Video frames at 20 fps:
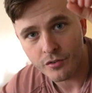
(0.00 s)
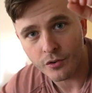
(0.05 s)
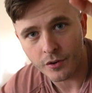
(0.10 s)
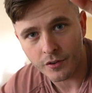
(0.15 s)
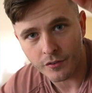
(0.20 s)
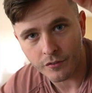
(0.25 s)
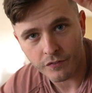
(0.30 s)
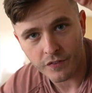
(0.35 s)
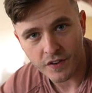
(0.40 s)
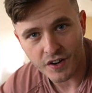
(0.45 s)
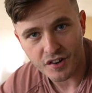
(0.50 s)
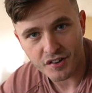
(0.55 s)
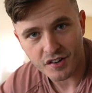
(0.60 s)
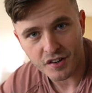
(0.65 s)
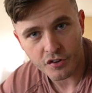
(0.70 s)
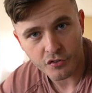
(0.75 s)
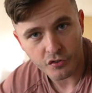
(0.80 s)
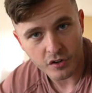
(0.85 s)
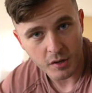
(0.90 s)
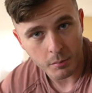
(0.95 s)
if you're in the fitness
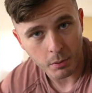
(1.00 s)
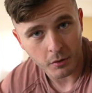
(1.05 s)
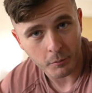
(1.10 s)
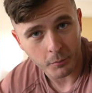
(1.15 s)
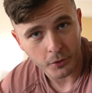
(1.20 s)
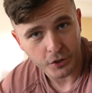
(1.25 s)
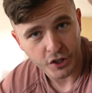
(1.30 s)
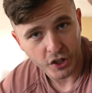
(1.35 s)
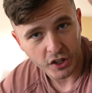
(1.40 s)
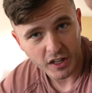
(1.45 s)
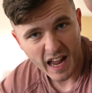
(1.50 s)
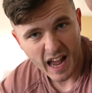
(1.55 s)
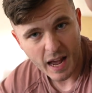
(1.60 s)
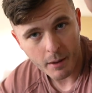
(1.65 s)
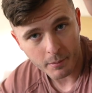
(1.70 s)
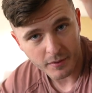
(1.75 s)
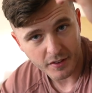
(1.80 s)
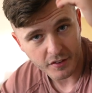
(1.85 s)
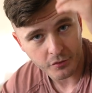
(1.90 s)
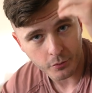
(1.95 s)
industry, you put them on your
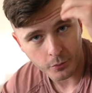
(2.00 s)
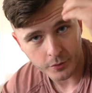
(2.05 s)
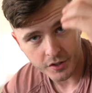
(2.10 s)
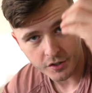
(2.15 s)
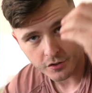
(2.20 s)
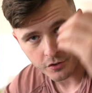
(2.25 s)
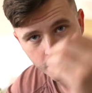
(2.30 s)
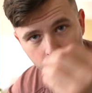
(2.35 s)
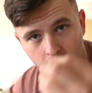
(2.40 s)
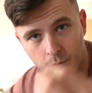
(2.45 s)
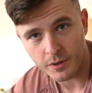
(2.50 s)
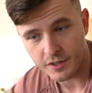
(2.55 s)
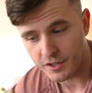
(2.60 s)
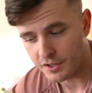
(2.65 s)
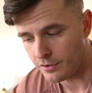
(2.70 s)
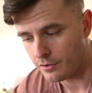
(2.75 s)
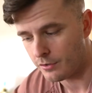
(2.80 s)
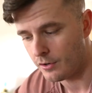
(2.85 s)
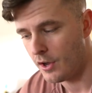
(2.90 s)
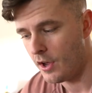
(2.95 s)
cap. That's what you do when
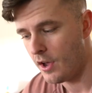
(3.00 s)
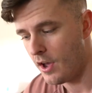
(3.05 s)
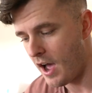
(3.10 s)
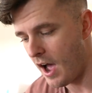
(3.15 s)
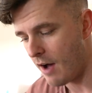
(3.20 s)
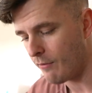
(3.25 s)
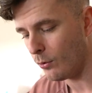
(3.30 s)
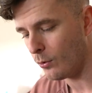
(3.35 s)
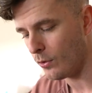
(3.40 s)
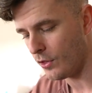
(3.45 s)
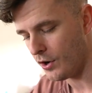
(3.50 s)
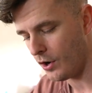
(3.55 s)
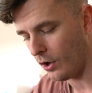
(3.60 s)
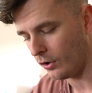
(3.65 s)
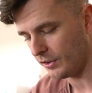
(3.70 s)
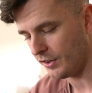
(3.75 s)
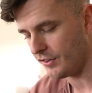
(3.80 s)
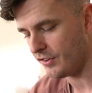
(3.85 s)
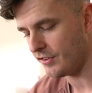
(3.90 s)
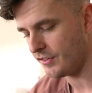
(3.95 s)
you have all the
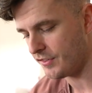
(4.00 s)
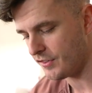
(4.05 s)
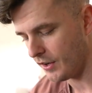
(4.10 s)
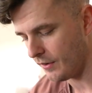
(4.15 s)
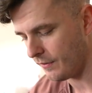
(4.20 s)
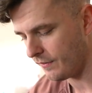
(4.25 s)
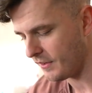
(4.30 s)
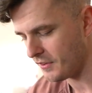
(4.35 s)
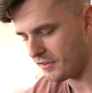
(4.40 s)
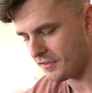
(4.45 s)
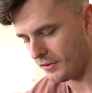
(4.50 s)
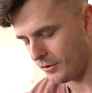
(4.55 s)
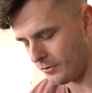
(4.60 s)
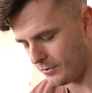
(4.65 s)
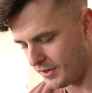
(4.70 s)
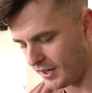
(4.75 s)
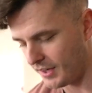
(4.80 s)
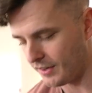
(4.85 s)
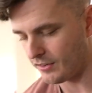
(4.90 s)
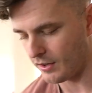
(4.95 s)
knowledge and stuff. That's no
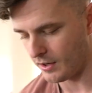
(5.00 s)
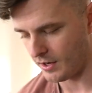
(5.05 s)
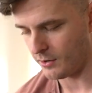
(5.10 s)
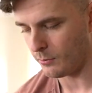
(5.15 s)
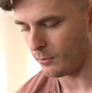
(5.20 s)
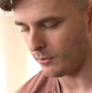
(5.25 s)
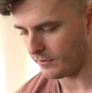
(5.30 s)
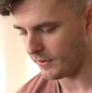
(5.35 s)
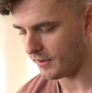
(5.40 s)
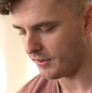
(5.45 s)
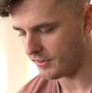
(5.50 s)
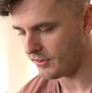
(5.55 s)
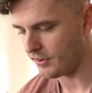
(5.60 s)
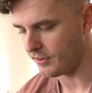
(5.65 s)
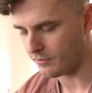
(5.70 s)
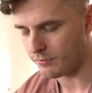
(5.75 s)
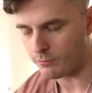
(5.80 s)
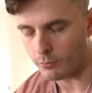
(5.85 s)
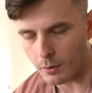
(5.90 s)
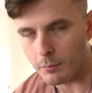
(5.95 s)
digs at anyone. That's
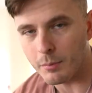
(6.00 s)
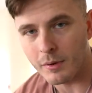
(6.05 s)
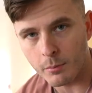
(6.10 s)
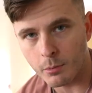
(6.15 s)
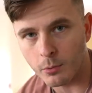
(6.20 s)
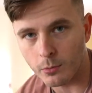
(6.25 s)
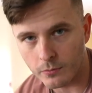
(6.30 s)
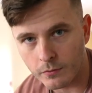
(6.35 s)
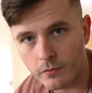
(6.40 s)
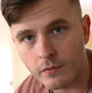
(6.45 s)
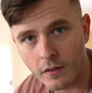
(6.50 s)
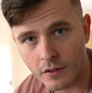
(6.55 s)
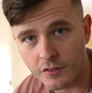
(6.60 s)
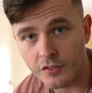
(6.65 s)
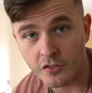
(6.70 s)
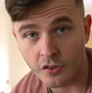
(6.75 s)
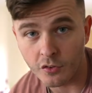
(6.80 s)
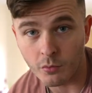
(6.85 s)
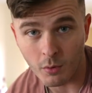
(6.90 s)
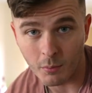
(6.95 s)
just what people, that's
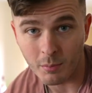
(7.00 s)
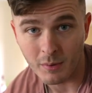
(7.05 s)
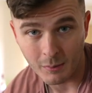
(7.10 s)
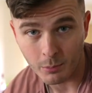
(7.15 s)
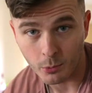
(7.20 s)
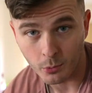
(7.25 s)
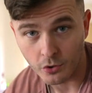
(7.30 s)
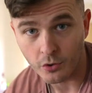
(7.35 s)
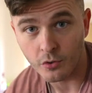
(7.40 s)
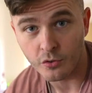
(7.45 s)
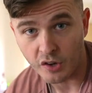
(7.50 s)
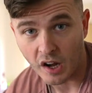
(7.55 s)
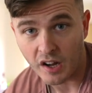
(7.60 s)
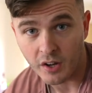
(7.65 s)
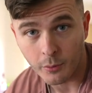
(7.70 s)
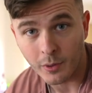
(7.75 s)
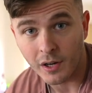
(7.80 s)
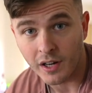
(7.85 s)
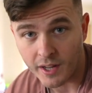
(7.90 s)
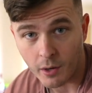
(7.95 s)
just what people do.
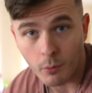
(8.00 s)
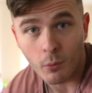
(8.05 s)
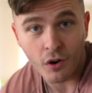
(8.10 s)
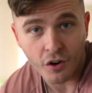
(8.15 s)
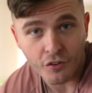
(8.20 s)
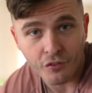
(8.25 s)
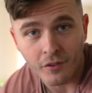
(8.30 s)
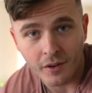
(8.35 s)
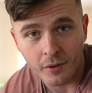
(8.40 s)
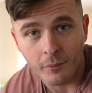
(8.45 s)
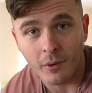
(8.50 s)
Genuinely, it works really